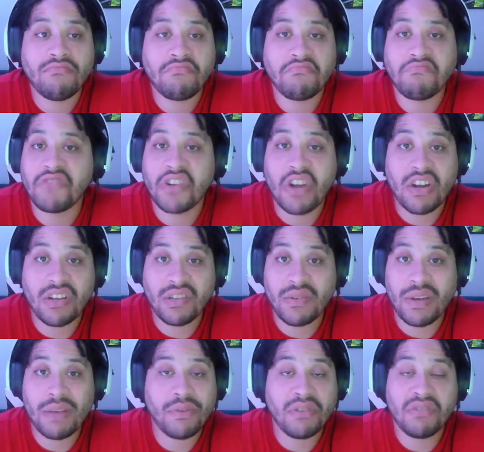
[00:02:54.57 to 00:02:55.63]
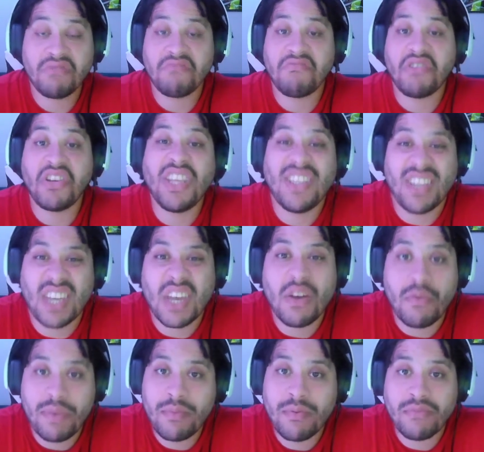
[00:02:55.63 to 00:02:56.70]
regardless what happens, you need to kill
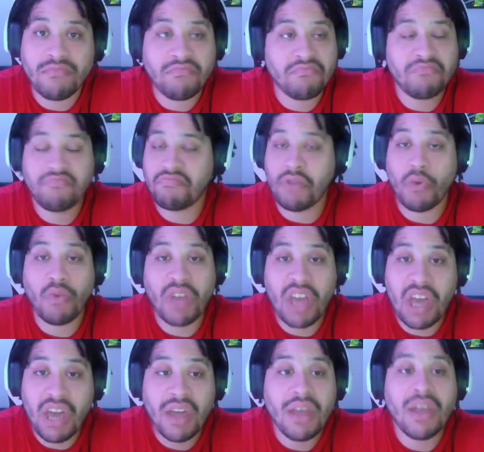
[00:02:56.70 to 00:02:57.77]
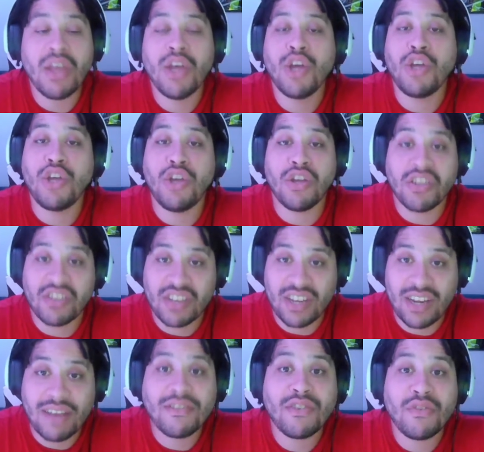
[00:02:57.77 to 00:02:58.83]
people. Don't care. You're just gonna
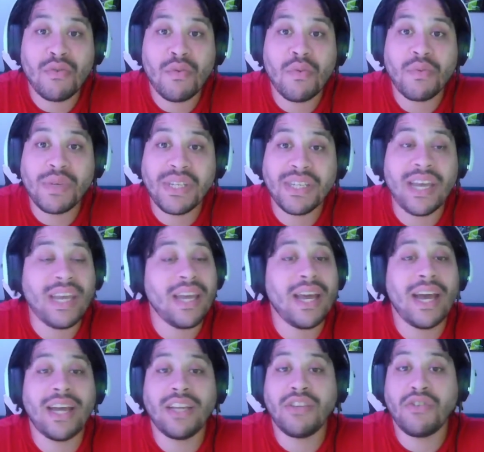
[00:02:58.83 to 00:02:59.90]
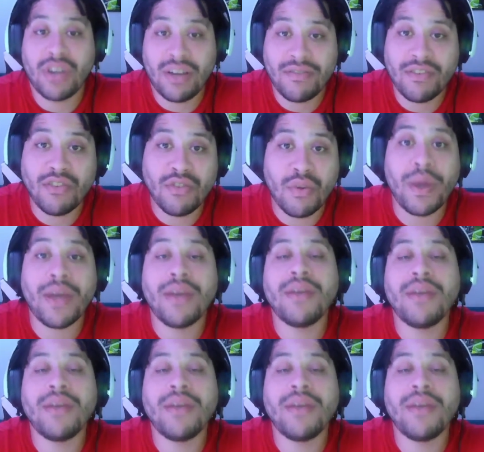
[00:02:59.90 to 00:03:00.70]
have to do what we say, and you're gonna have to do it.